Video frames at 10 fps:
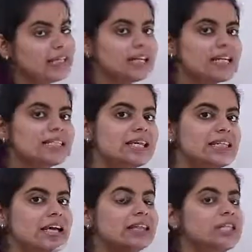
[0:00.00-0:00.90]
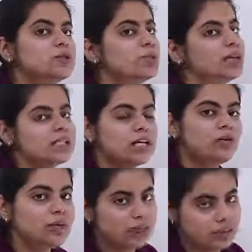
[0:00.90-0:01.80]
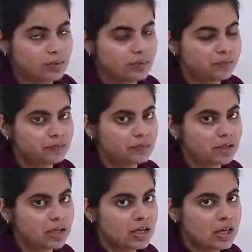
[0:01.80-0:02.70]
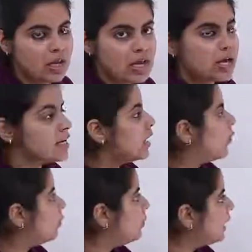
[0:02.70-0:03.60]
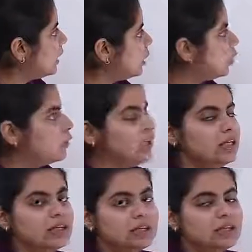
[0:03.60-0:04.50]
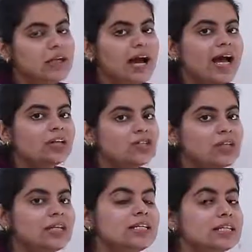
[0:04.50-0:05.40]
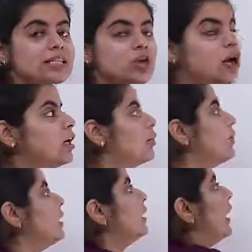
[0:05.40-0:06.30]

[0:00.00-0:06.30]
then I say that these points are collinear. Now being collinear actually does not mean